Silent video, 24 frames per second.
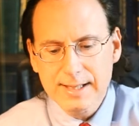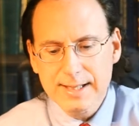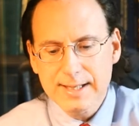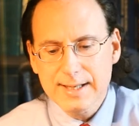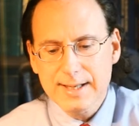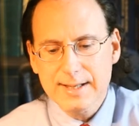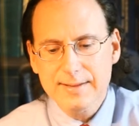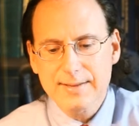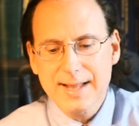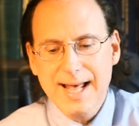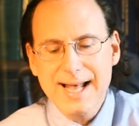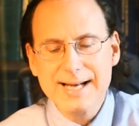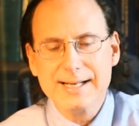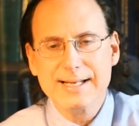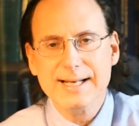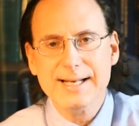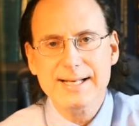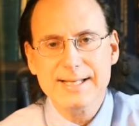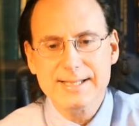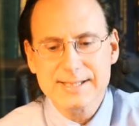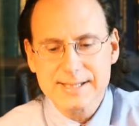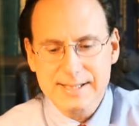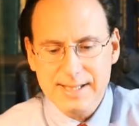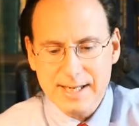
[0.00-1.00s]
In that
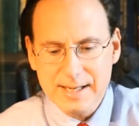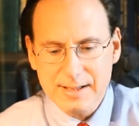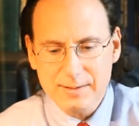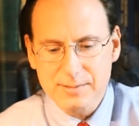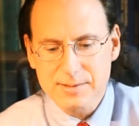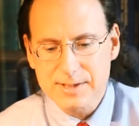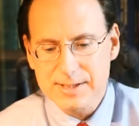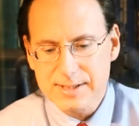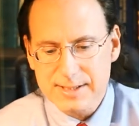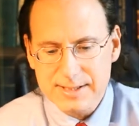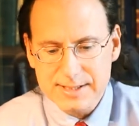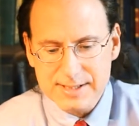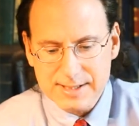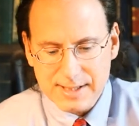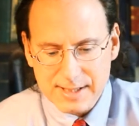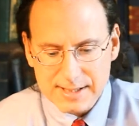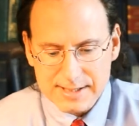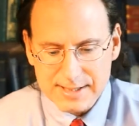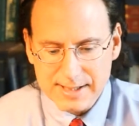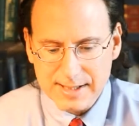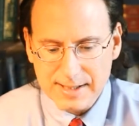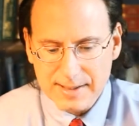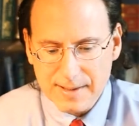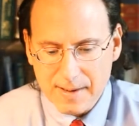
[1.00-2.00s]
case that I was
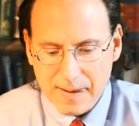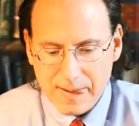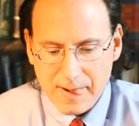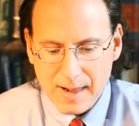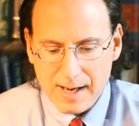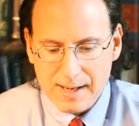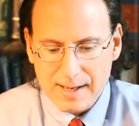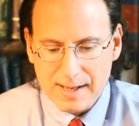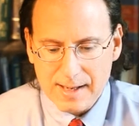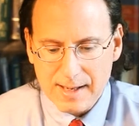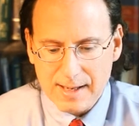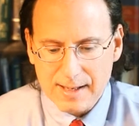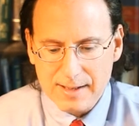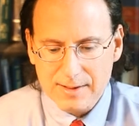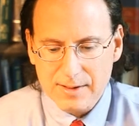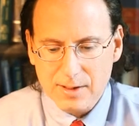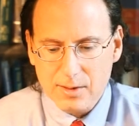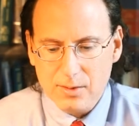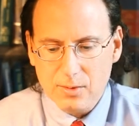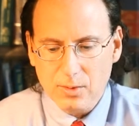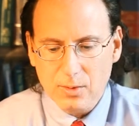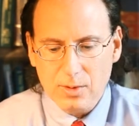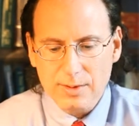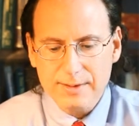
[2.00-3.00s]
discussing, the
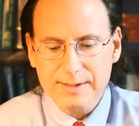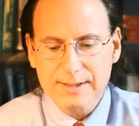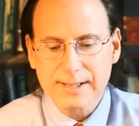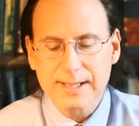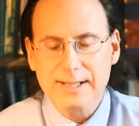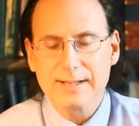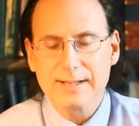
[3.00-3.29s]
court did